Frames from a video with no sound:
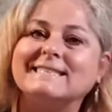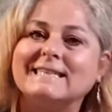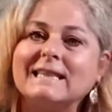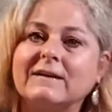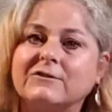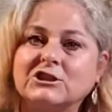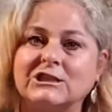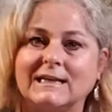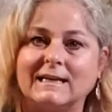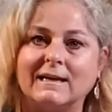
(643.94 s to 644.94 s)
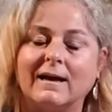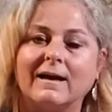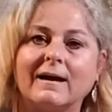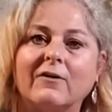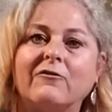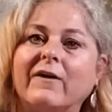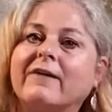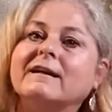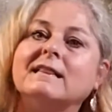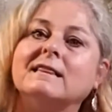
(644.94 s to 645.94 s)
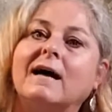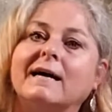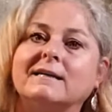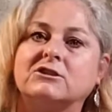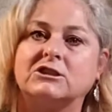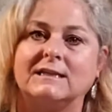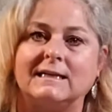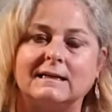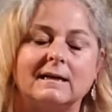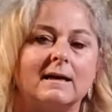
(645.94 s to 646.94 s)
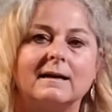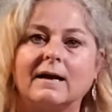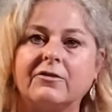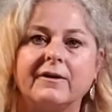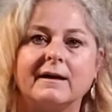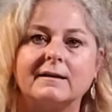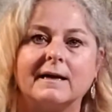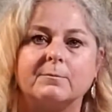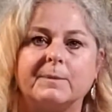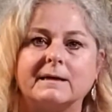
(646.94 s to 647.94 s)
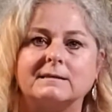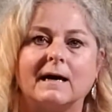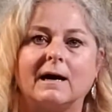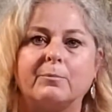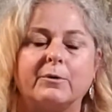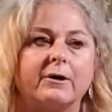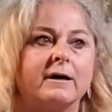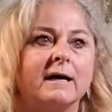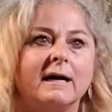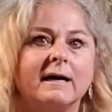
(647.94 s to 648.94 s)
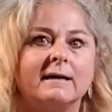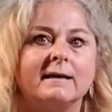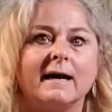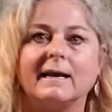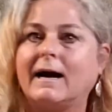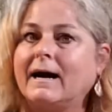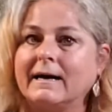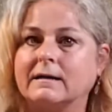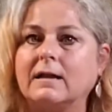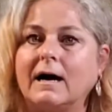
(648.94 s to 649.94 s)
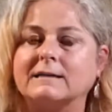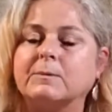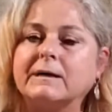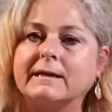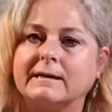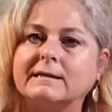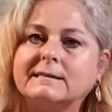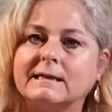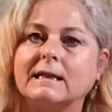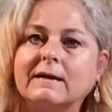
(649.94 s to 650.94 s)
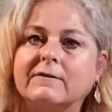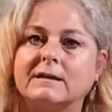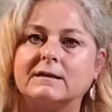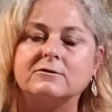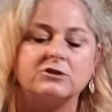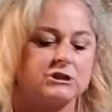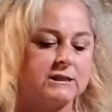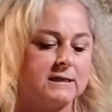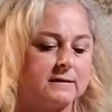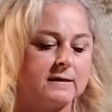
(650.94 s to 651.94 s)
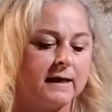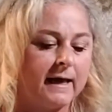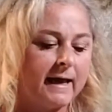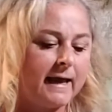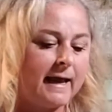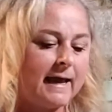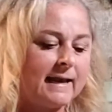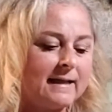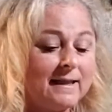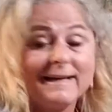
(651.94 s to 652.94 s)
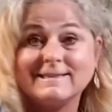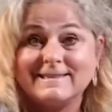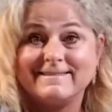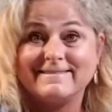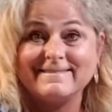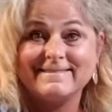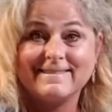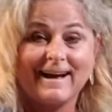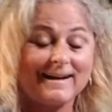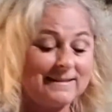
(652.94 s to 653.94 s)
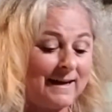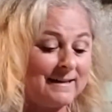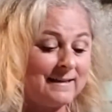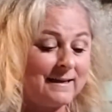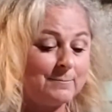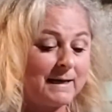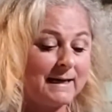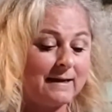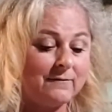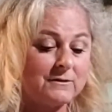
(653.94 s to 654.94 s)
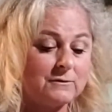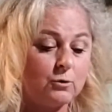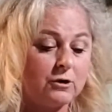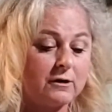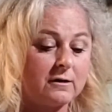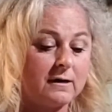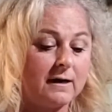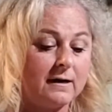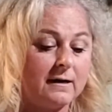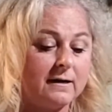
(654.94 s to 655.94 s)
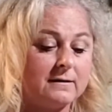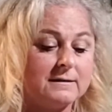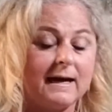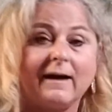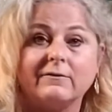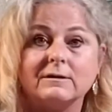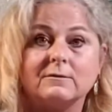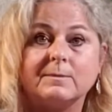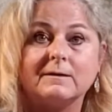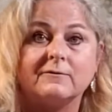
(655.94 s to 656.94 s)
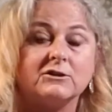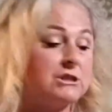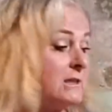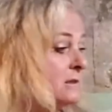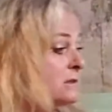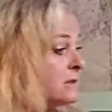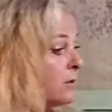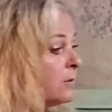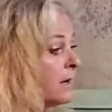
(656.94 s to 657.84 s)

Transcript: did leave a sheen, a very light sheen, nothing like big top or not a high gloss, but it did leave a little sheen, and I liked it. I like my canvas work to have a little bit of a sheen. So